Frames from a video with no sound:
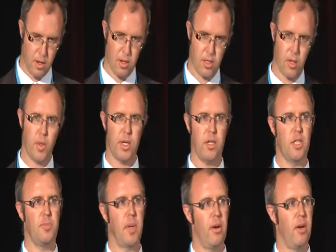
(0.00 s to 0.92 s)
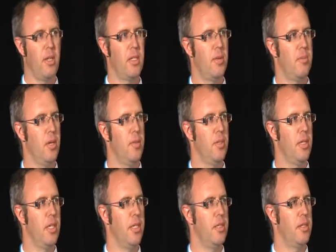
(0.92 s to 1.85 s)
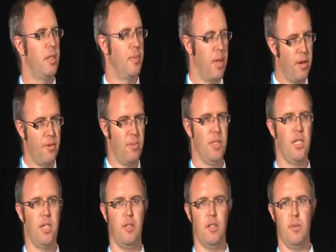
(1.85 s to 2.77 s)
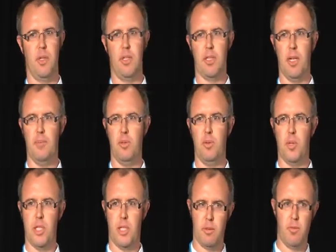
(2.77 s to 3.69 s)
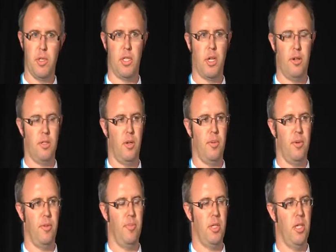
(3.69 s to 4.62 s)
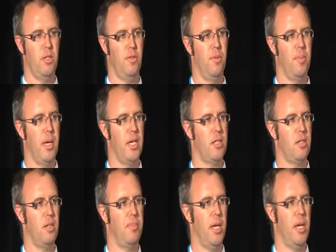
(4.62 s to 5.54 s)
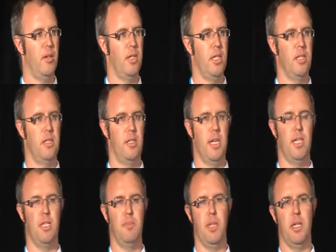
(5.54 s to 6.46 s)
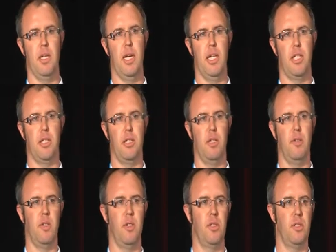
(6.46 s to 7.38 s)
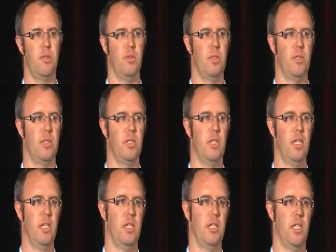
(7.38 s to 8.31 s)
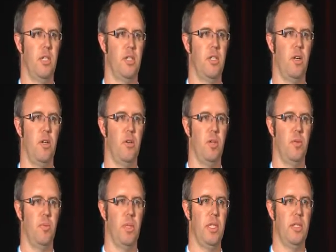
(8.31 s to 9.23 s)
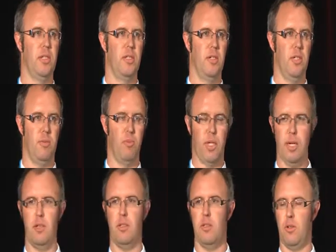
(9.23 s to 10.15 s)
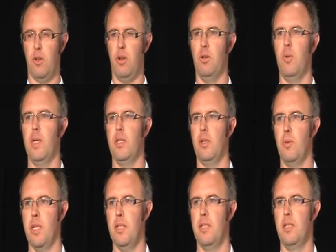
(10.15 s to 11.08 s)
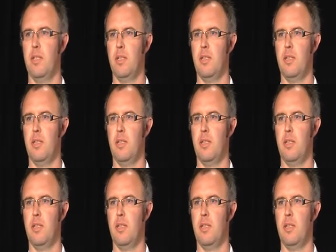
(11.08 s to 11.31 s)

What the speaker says: So one of those barriers at the moment is, apart from the geothermal example, which does offer the potential for baseload power, is the intermittent nature of those sources, such as solar and wind. We don't control when the wind